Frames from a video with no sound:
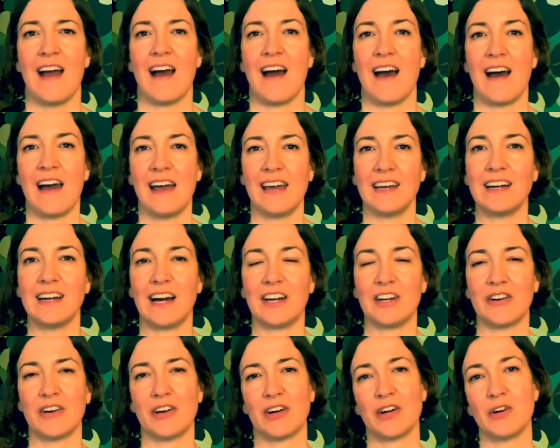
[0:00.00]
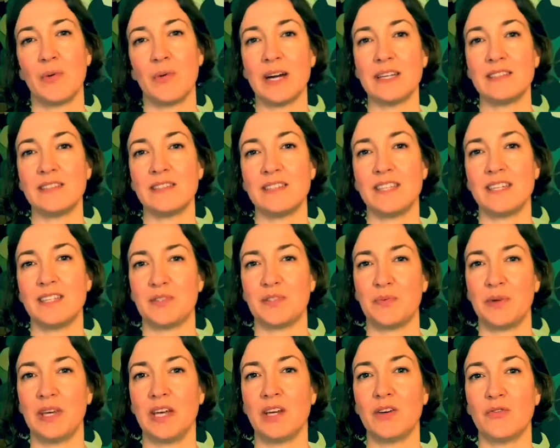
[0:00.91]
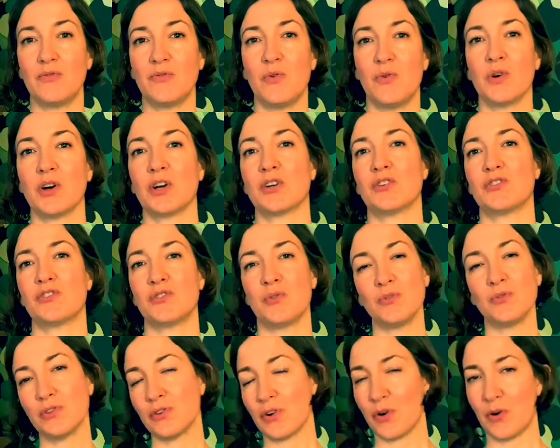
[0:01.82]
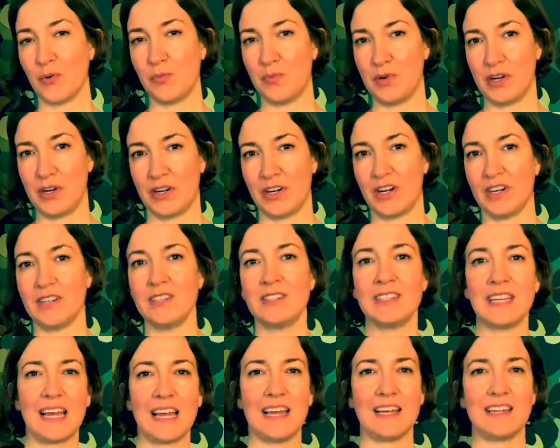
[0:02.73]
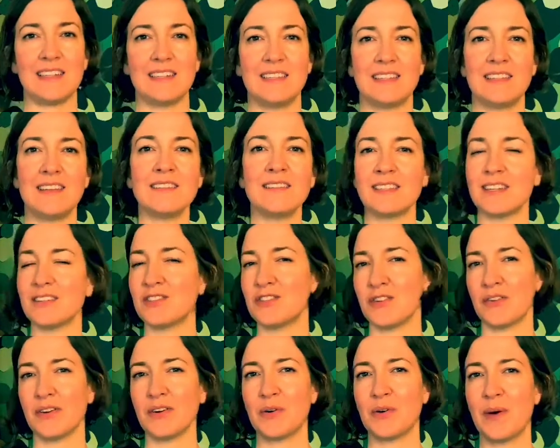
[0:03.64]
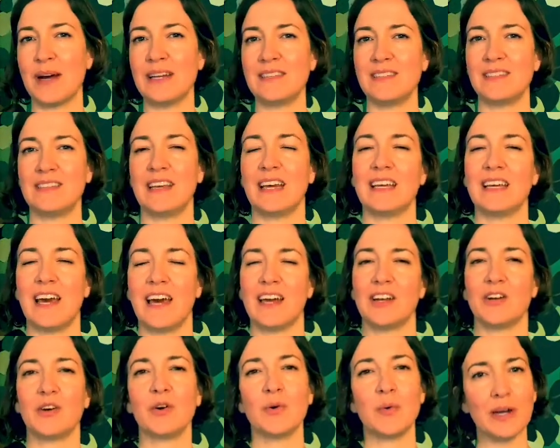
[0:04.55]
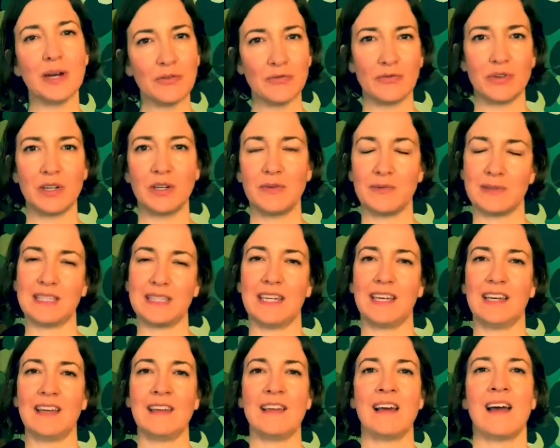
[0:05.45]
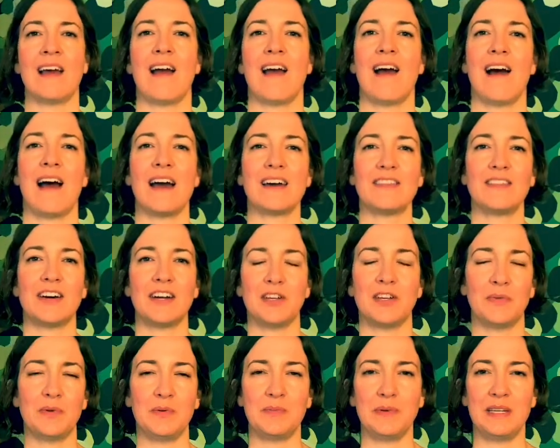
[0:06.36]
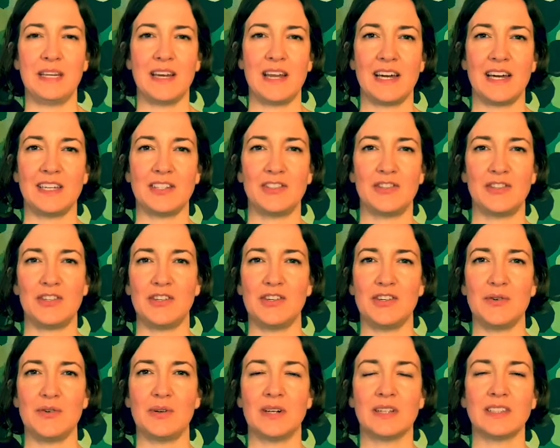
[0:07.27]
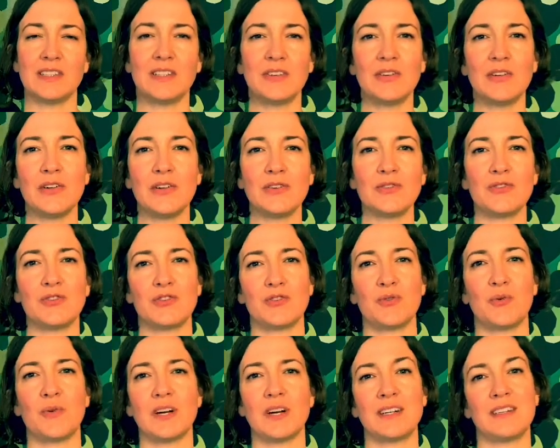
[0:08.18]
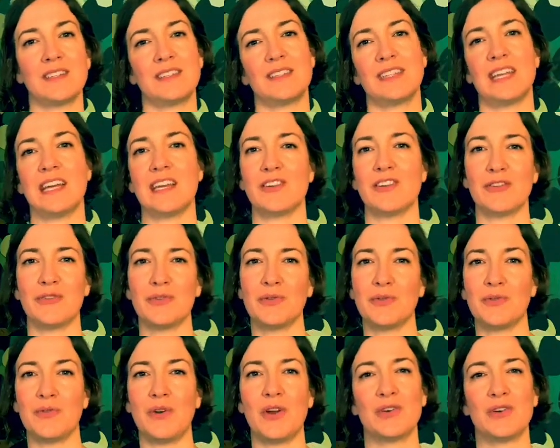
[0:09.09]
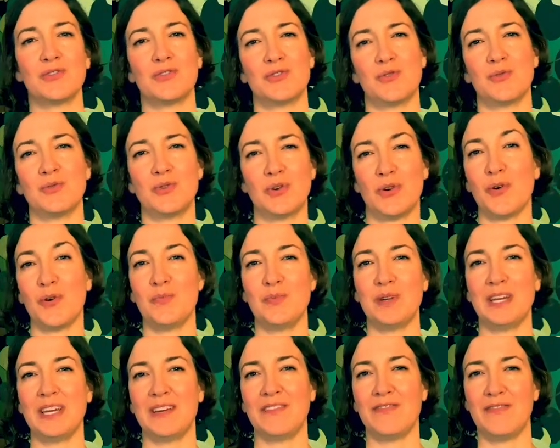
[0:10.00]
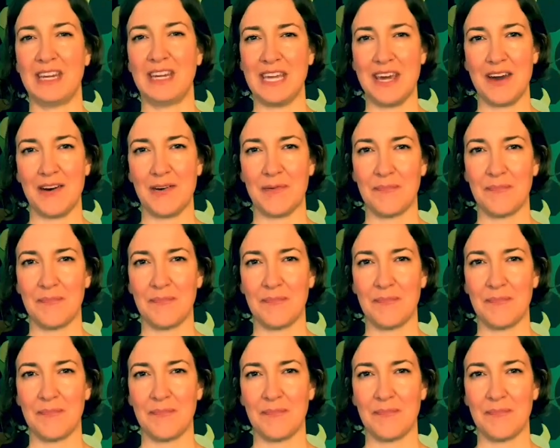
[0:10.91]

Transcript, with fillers: I got a request this week for shoulder openers and since that's a request I get quite frequently, I thought it would be nice to do a little short standalone shoulder opening video.